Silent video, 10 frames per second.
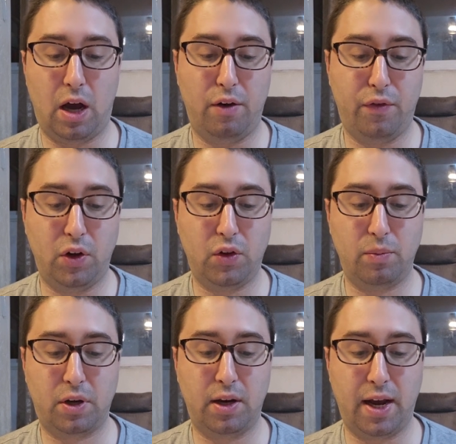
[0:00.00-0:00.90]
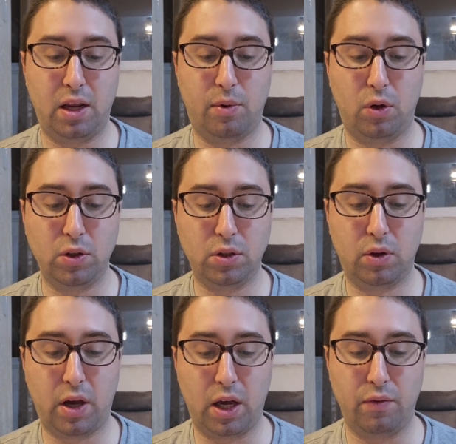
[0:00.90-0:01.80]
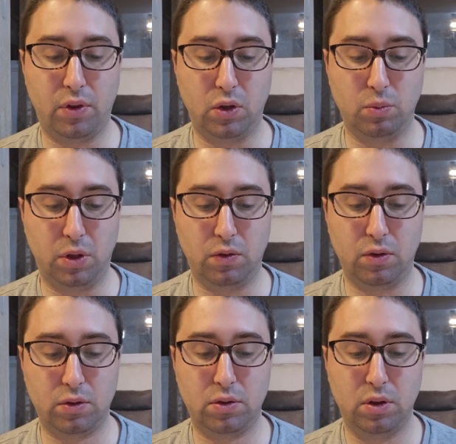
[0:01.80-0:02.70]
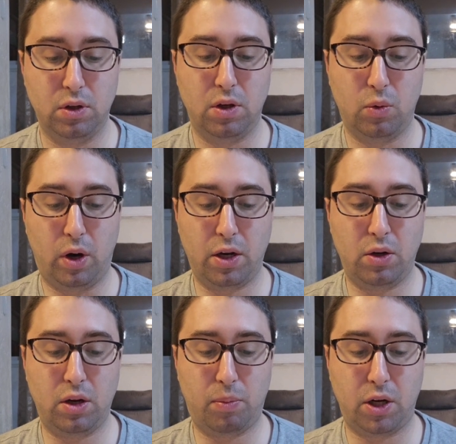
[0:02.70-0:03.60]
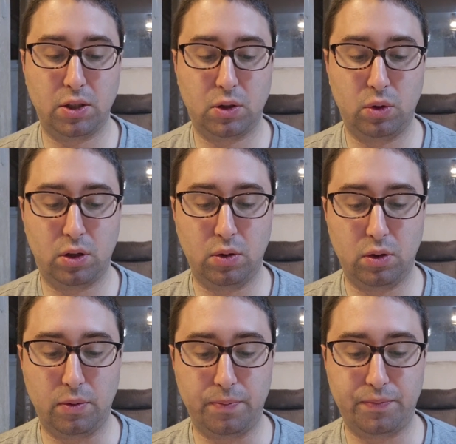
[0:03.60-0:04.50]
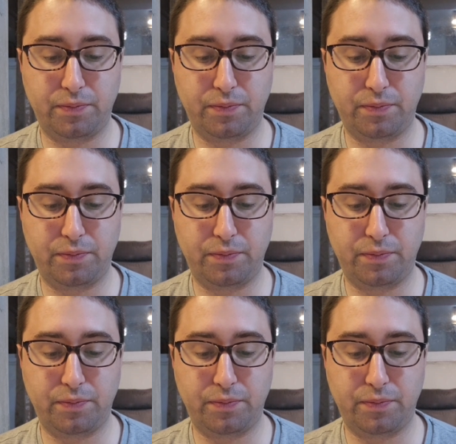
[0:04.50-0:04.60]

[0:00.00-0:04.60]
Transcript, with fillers: Avodim knainim are also chayav in those mitzvahs. Why do you need a pasuk to include them?